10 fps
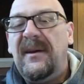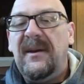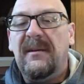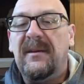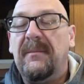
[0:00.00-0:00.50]

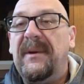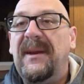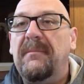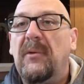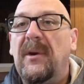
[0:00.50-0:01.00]
you know, a little
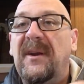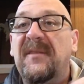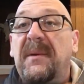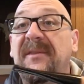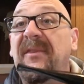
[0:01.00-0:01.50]
bit more
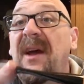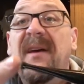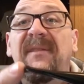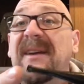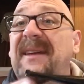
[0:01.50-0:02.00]
inexpensive.
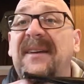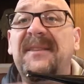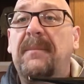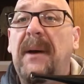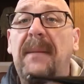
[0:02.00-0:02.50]

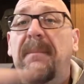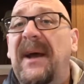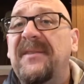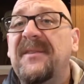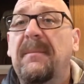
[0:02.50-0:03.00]
Fantastic pipe.
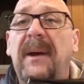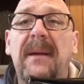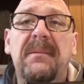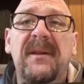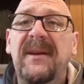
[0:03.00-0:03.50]
Passes a
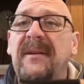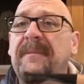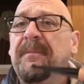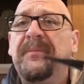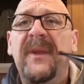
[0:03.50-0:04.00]
pipe
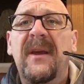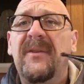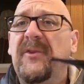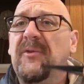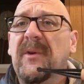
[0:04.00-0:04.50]
cleaner.
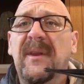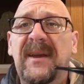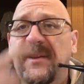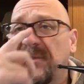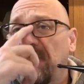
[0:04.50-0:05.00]
The
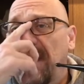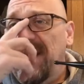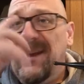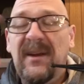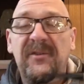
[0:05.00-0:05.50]
drilling is
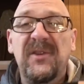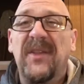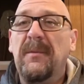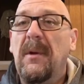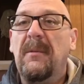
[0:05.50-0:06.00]
great. There's
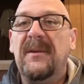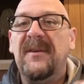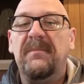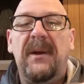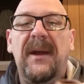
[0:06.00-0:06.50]
nothing wrong with
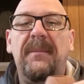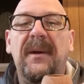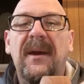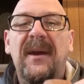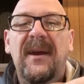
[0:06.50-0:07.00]
this pipe.
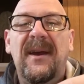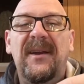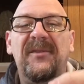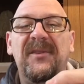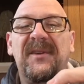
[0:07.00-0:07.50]
Uh,
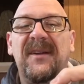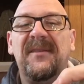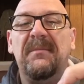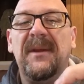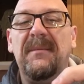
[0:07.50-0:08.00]
it's just got
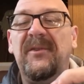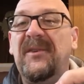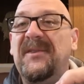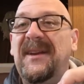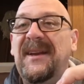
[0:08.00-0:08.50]
some
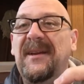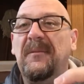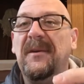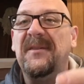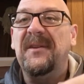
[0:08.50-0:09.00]
blemishes that he didn't
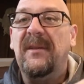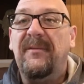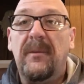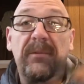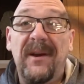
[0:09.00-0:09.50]
want to sell at
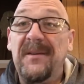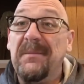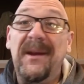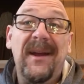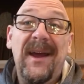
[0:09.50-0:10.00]
full price.
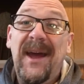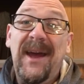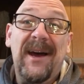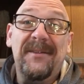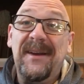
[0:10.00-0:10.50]
But
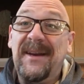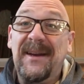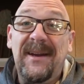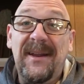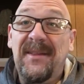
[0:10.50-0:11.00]
hey, I'll take
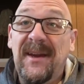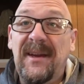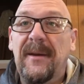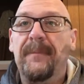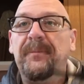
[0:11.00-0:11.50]
it, Eddie.
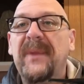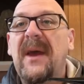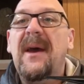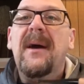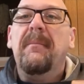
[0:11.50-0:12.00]
Thank you.
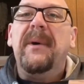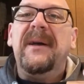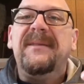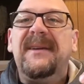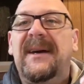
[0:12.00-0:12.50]

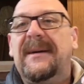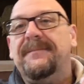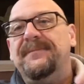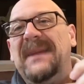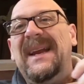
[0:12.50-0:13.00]
But
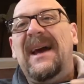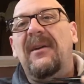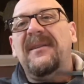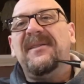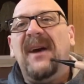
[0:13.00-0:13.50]
um, anyhow,
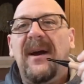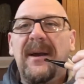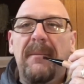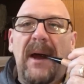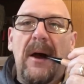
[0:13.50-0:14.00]
let's talk
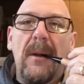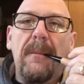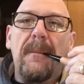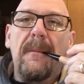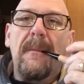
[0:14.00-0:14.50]
about